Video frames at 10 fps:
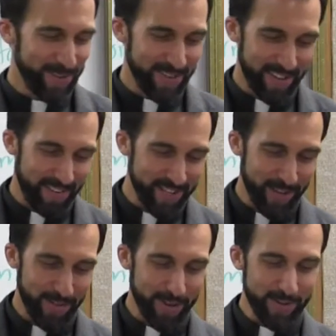we don't even have to
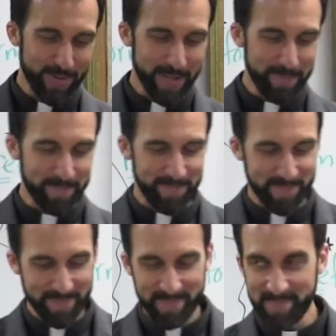go there, do we?
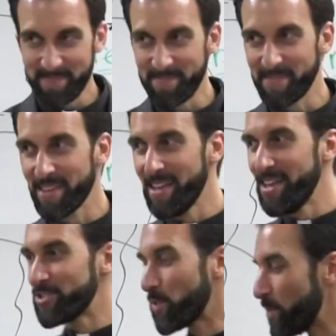
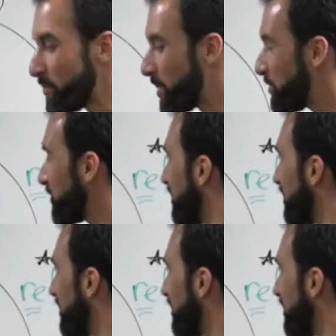So we remember